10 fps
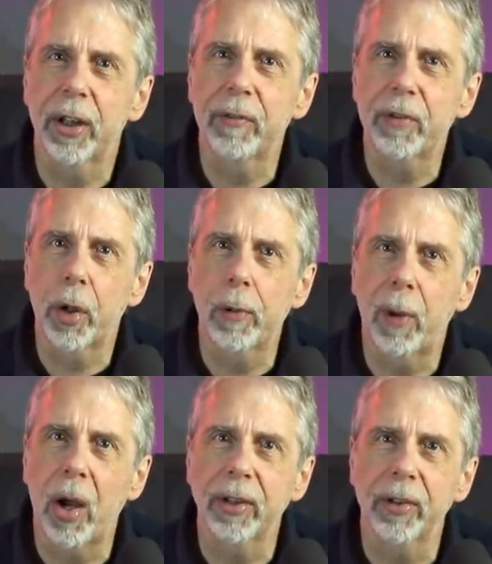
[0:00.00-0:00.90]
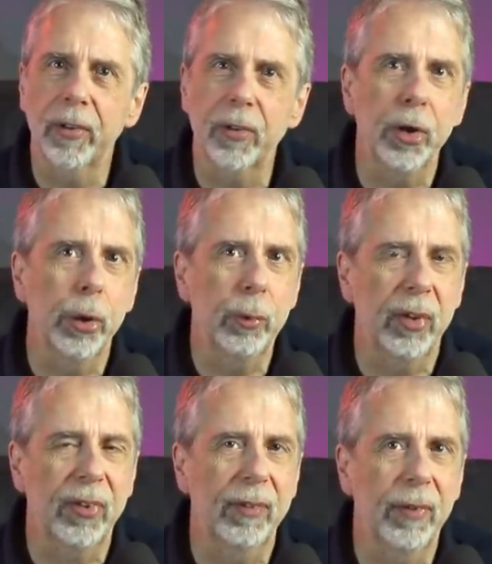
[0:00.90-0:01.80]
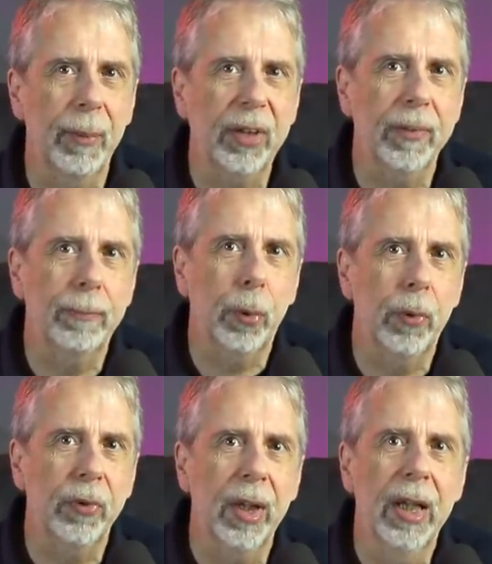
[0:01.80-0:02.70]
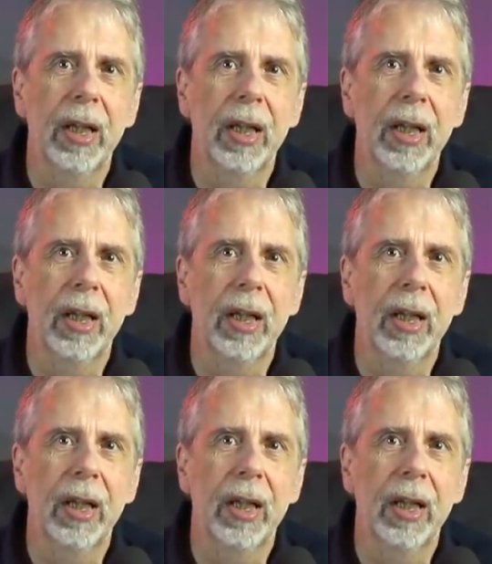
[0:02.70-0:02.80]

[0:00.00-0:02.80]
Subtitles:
of Joe Biden's new disinformation board,